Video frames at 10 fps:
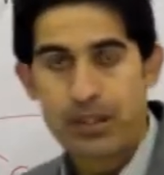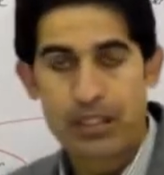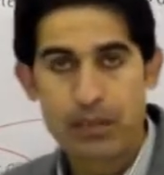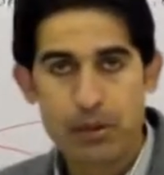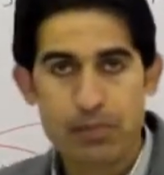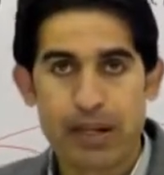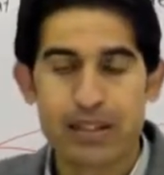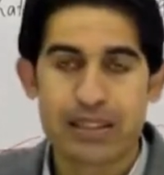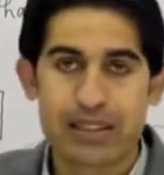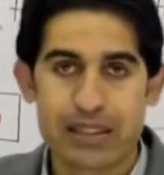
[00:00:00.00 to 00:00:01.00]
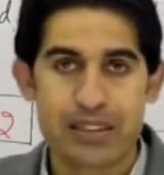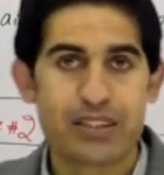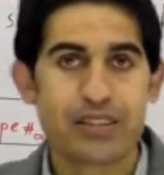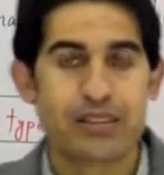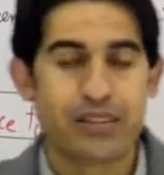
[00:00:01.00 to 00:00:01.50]
Keep in mind that
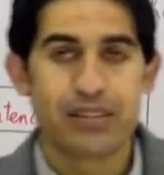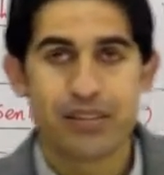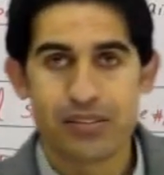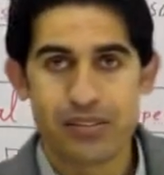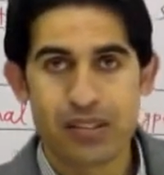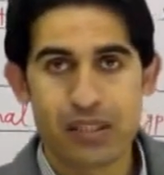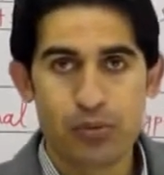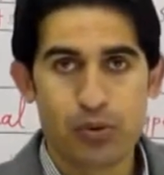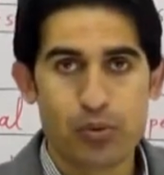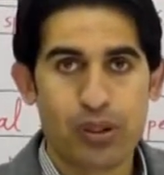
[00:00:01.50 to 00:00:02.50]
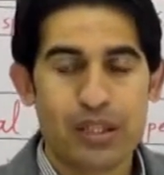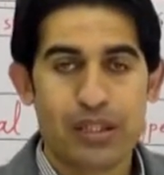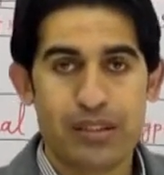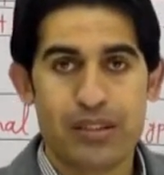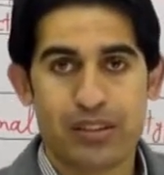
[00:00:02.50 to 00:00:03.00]
conditional sentence type 2
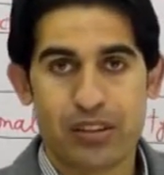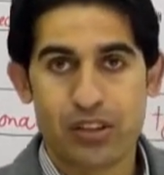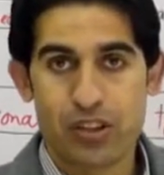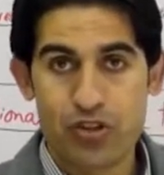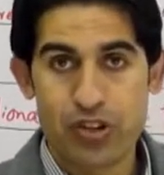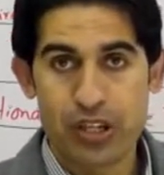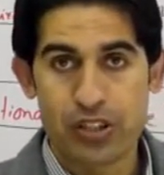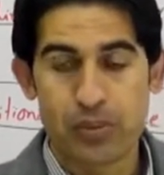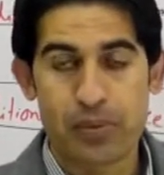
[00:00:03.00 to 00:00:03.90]
doesn't change.